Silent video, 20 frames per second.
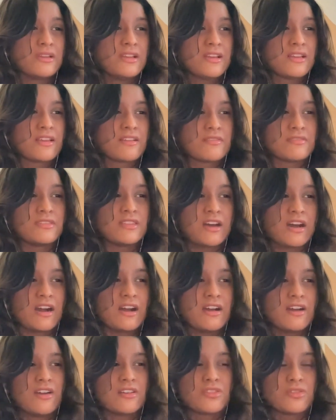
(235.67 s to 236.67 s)
gonna give
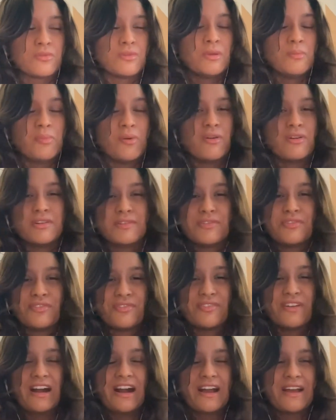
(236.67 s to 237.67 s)
that a
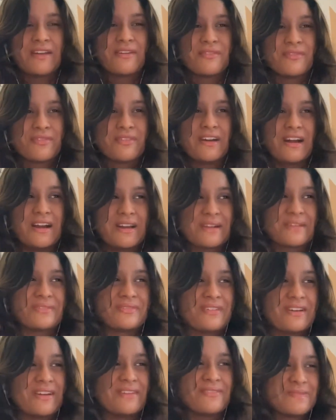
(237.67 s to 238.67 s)
3.5 out
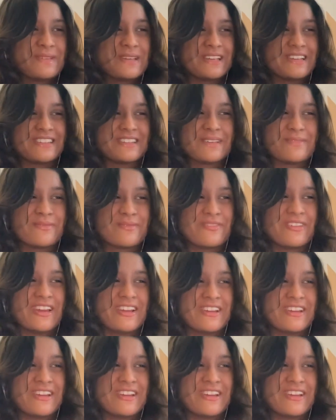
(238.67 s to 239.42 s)
of 5 because I'm very